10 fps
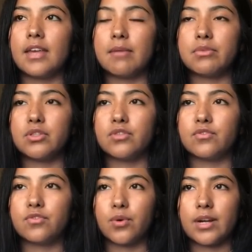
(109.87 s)

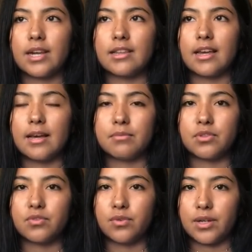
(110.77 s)
M240 and the
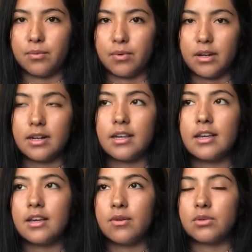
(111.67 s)
M241,
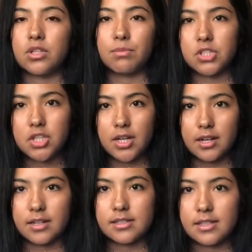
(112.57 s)
which are machine
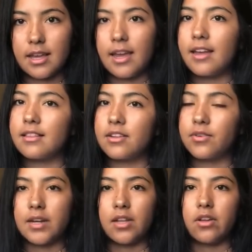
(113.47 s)
guns, and the
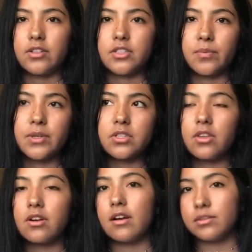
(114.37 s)
grenade launcher, which
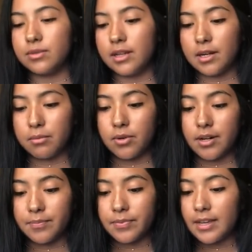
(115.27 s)
they're not doing
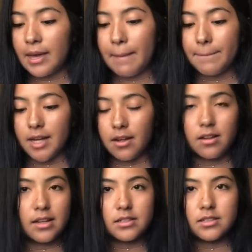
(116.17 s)
anymore, but
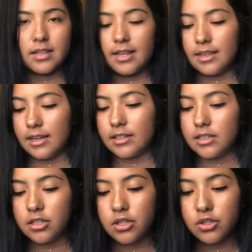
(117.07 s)
I'll get to that in the
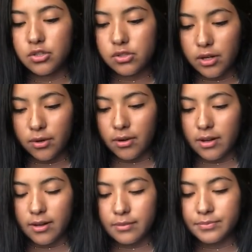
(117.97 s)
end. So
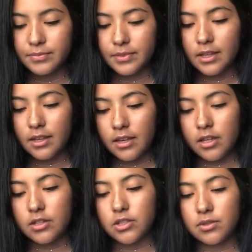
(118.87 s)

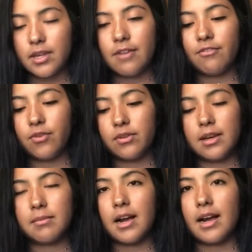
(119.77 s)
you shoot the M4 and
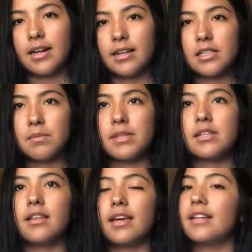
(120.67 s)
the M9, and it's
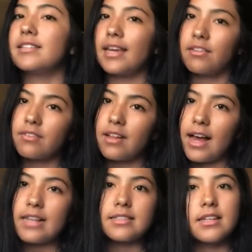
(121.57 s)
basically like a day of
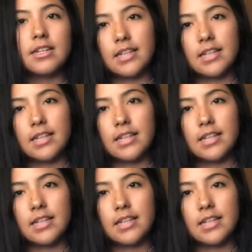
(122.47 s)
class and then